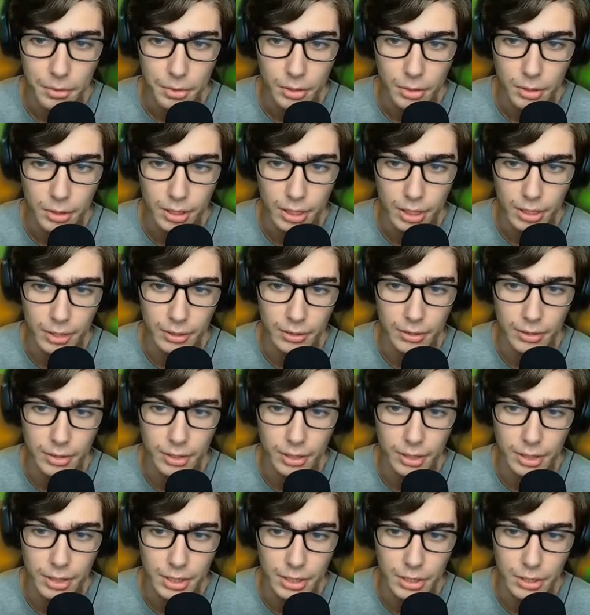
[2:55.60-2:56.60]
Alright.
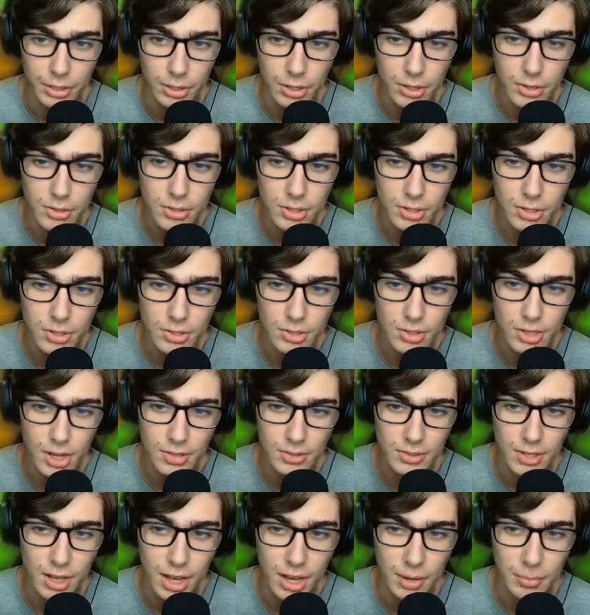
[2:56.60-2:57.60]
There is a set
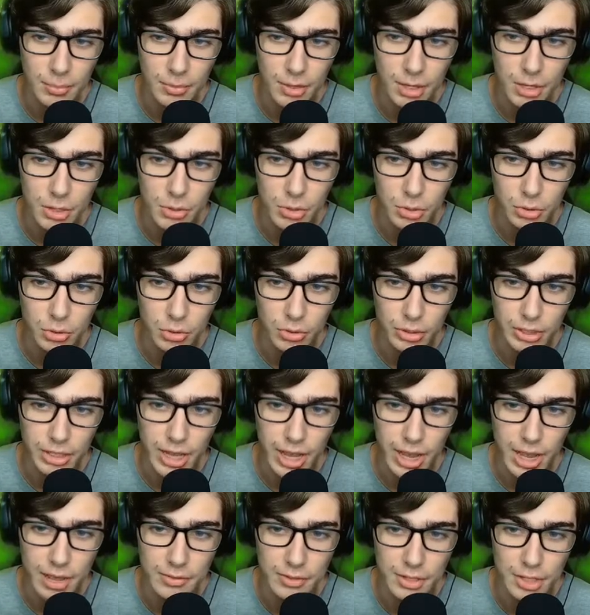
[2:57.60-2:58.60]
time that you can only
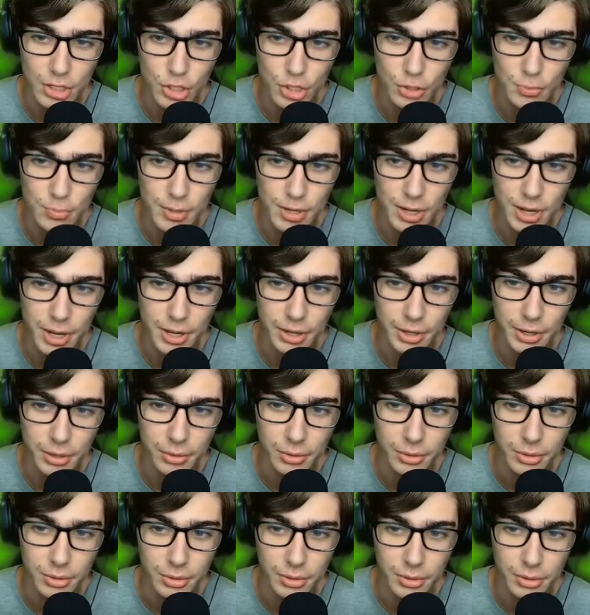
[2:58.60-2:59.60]
have each Monado.
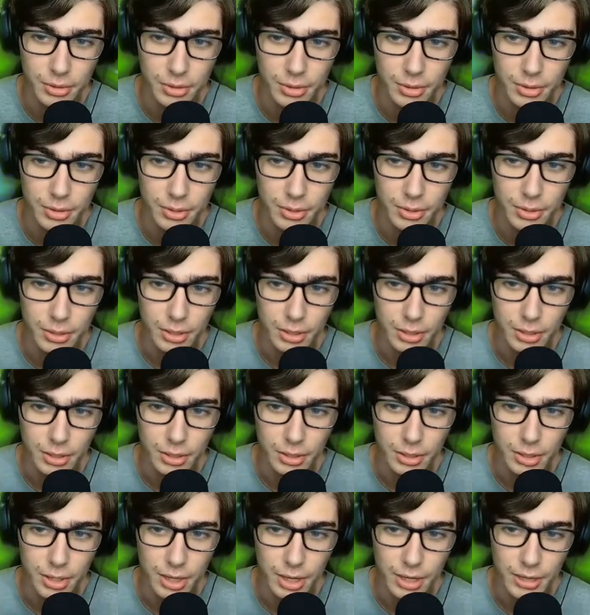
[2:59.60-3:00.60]

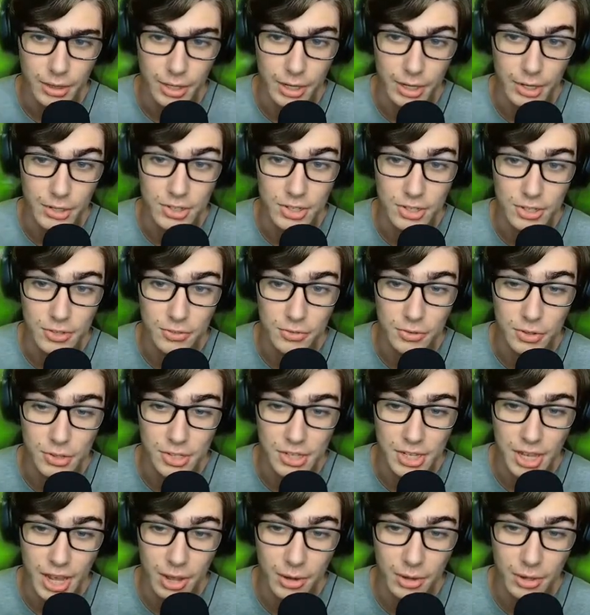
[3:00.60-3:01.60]
And there's his first
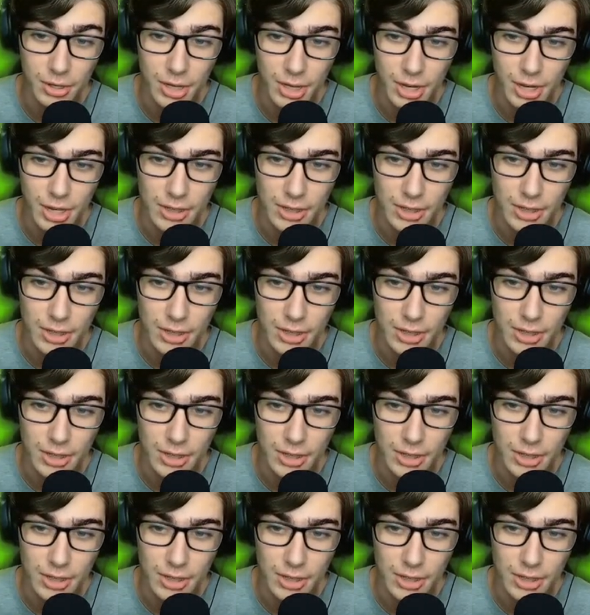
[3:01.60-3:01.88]
counter.